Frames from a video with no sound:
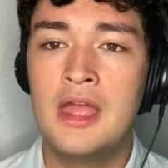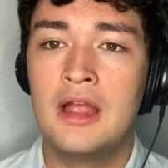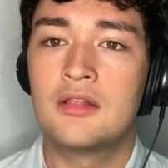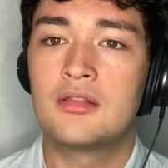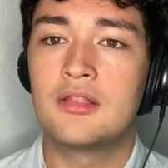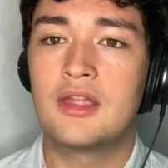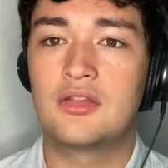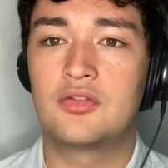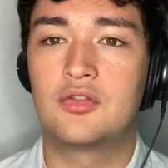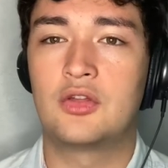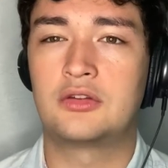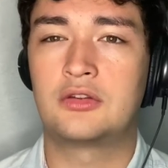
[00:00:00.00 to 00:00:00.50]

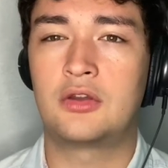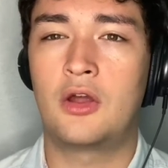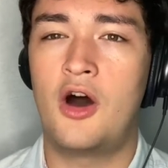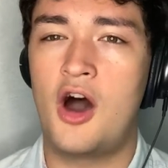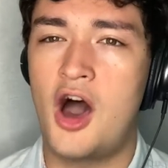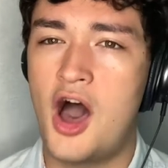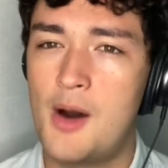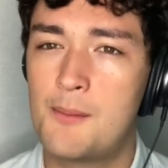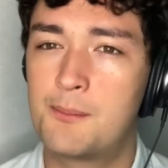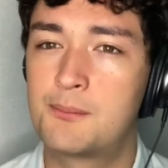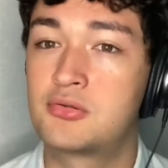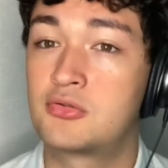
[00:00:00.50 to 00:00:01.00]
the
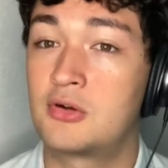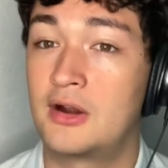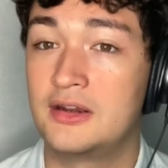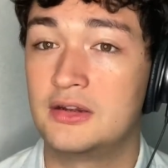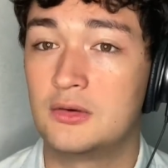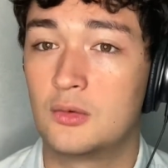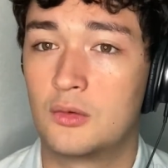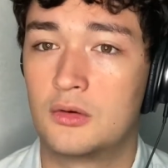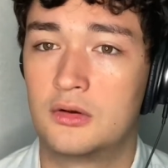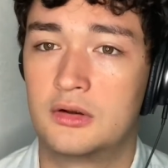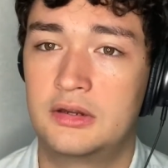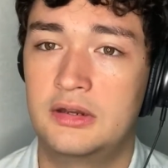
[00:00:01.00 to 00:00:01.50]
top
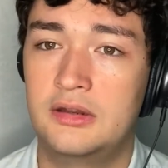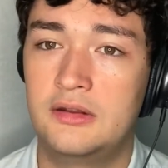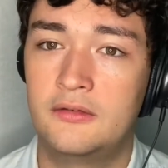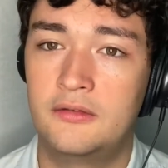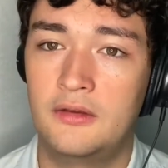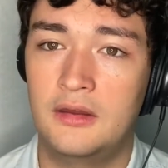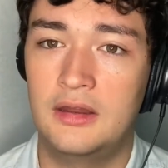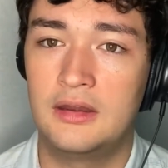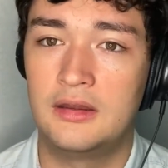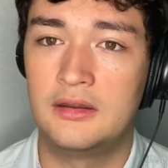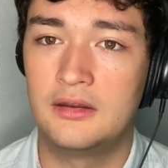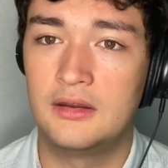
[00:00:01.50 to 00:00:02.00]
priorities
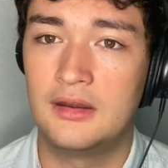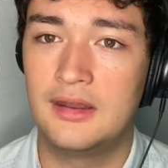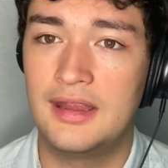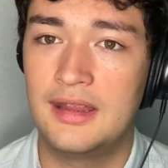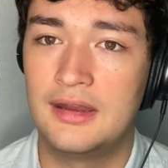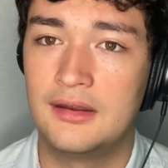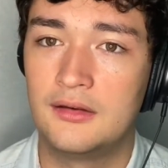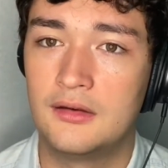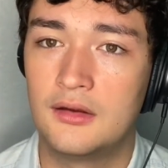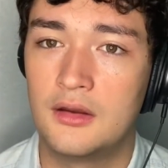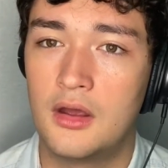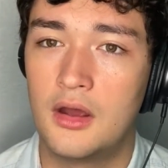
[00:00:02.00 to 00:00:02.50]

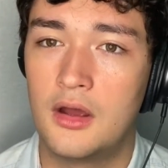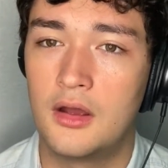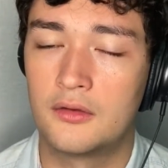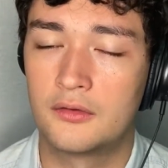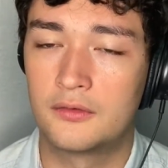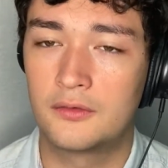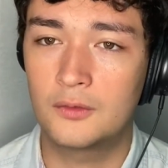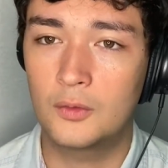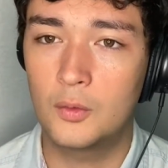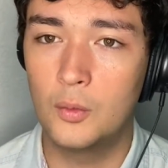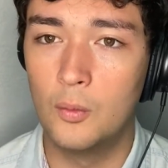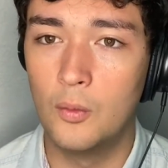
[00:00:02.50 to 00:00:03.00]
in a
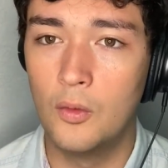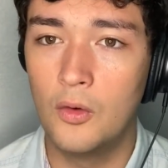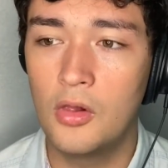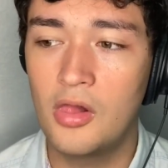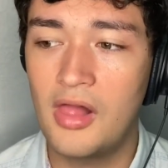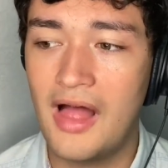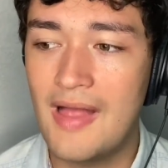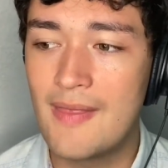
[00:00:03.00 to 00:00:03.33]
school,